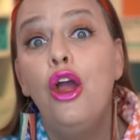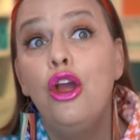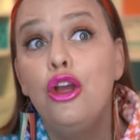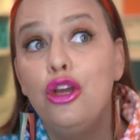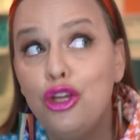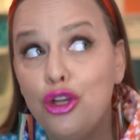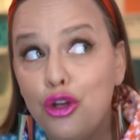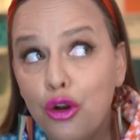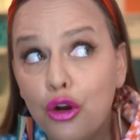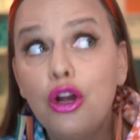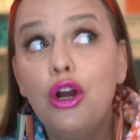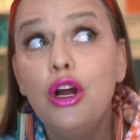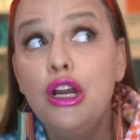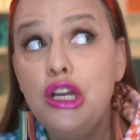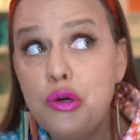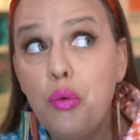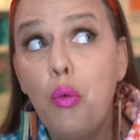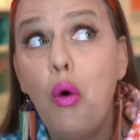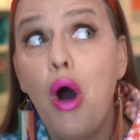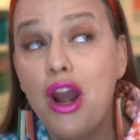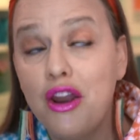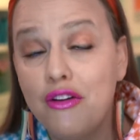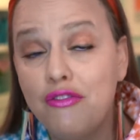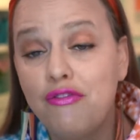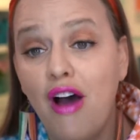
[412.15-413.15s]
you're going to
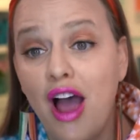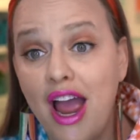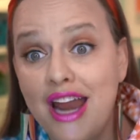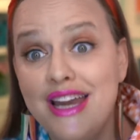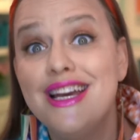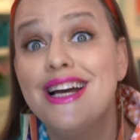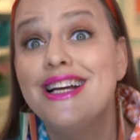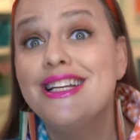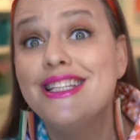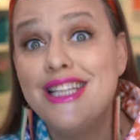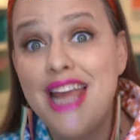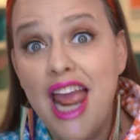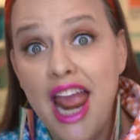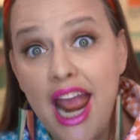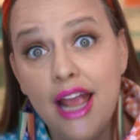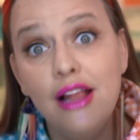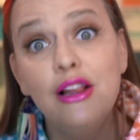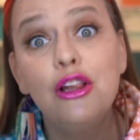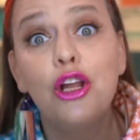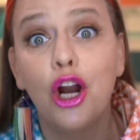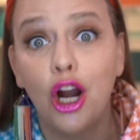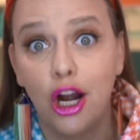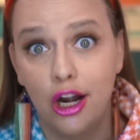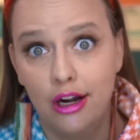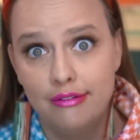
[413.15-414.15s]
want to find a
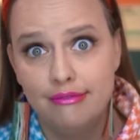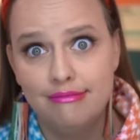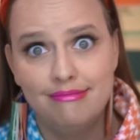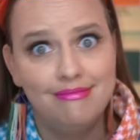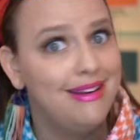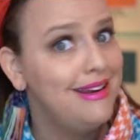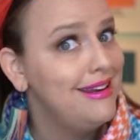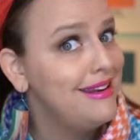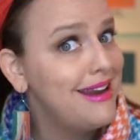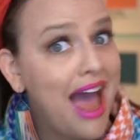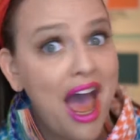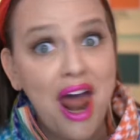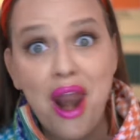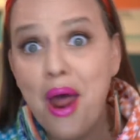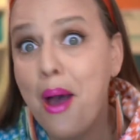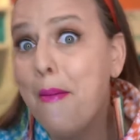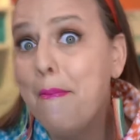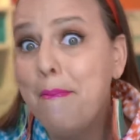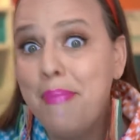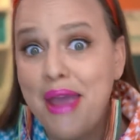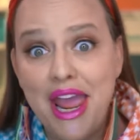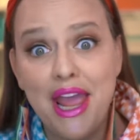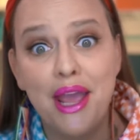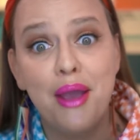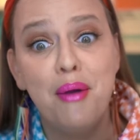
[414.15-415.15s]
tailor, not a
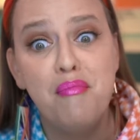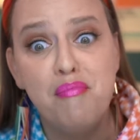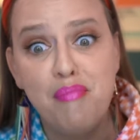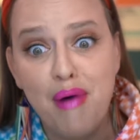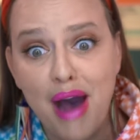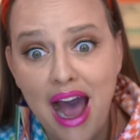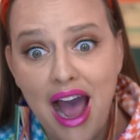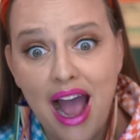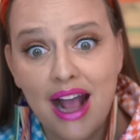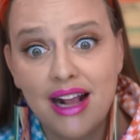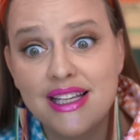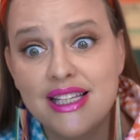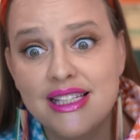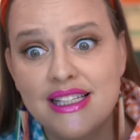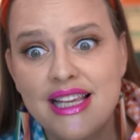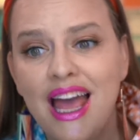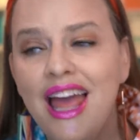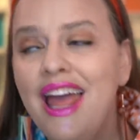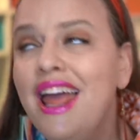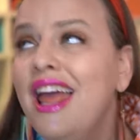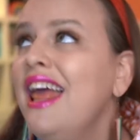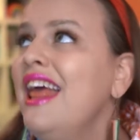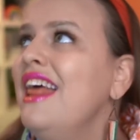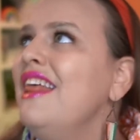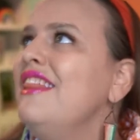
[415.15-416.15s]
big box.
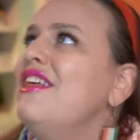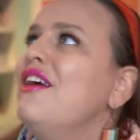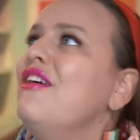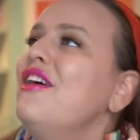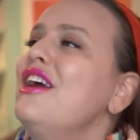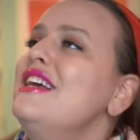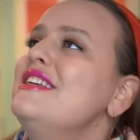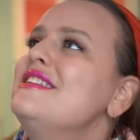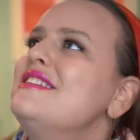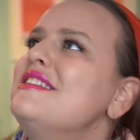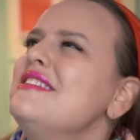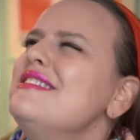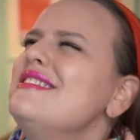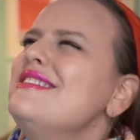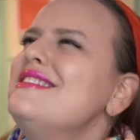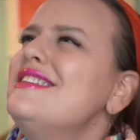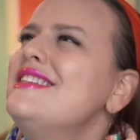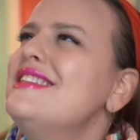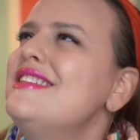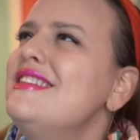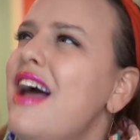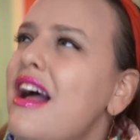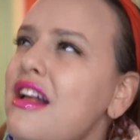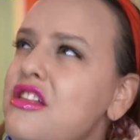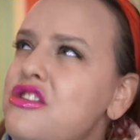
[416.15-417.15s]
There is
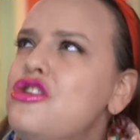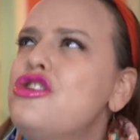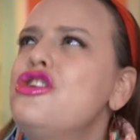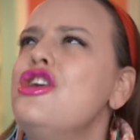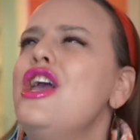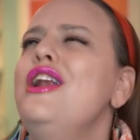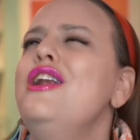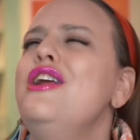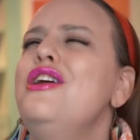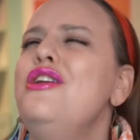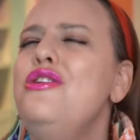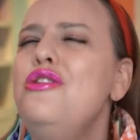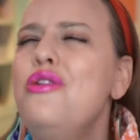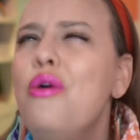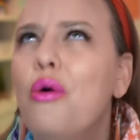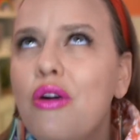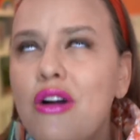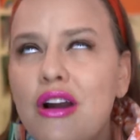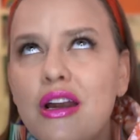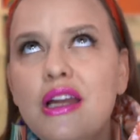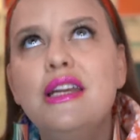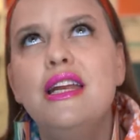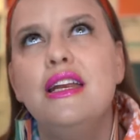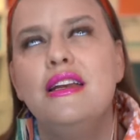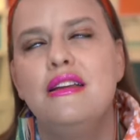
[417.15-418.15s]
such an
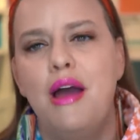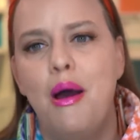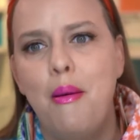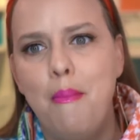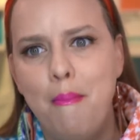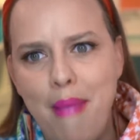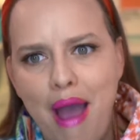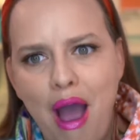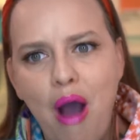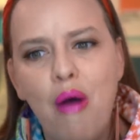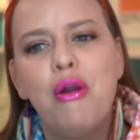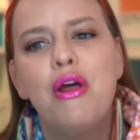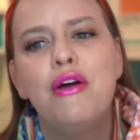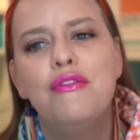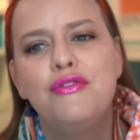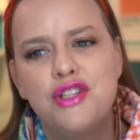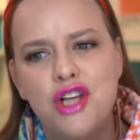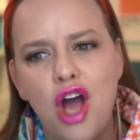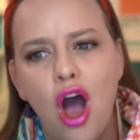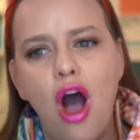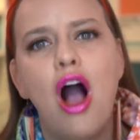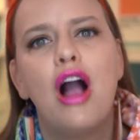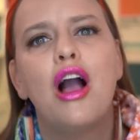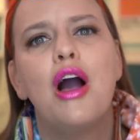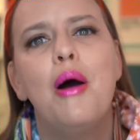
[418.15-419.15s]
inordinate amount of
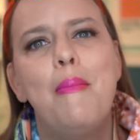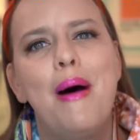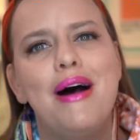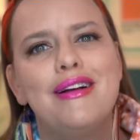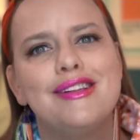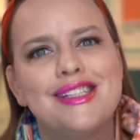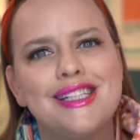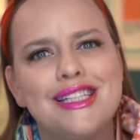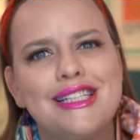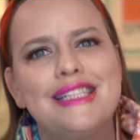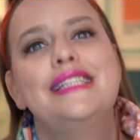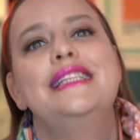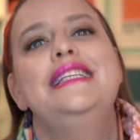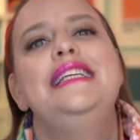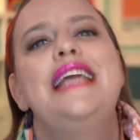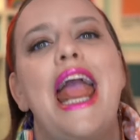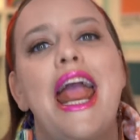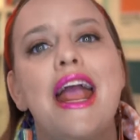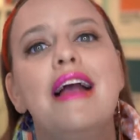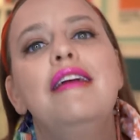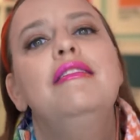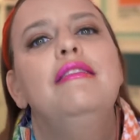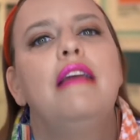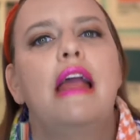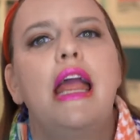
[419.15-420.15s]
talk about
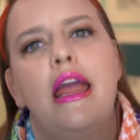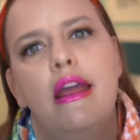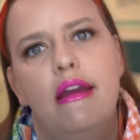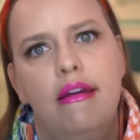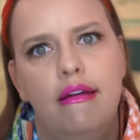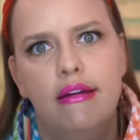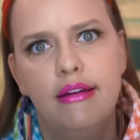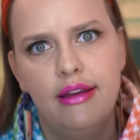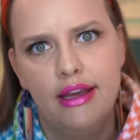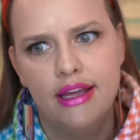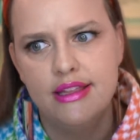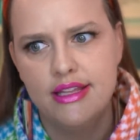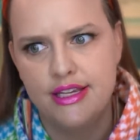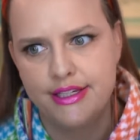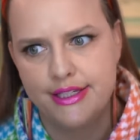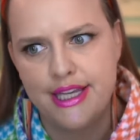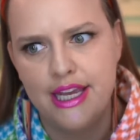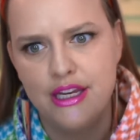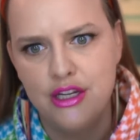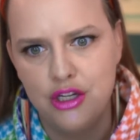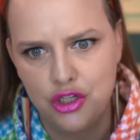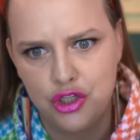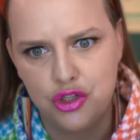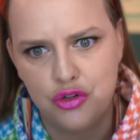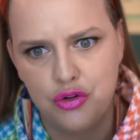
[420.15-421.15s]
scaling in this
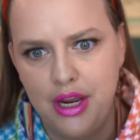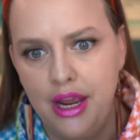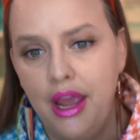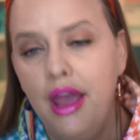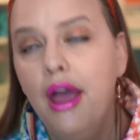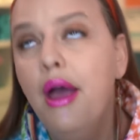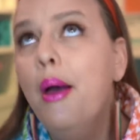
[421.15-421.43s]
industry